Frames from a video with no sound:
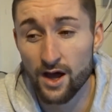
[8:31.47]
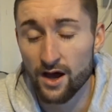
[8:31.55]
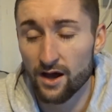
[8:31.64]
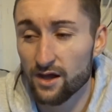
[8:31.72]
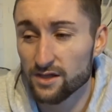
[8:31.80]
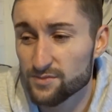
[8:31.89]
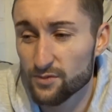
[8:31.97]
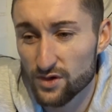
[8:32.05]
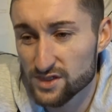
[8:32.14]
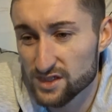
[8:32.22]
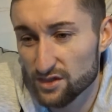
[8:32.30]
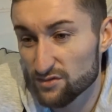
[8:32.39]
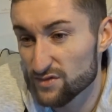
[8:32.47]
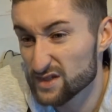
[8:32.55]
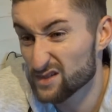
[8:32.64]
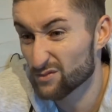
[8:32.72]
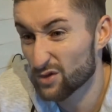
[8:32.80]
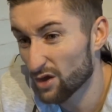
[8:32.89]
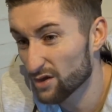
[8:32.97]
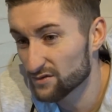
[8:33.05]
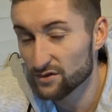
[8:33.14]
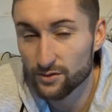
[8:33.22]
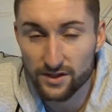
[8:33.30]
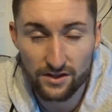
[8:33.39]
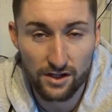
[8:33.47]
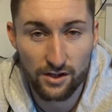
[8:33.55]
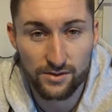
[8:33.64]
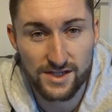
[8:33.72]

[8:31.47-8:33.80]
To be honest, the only reason I'm kind of doing the low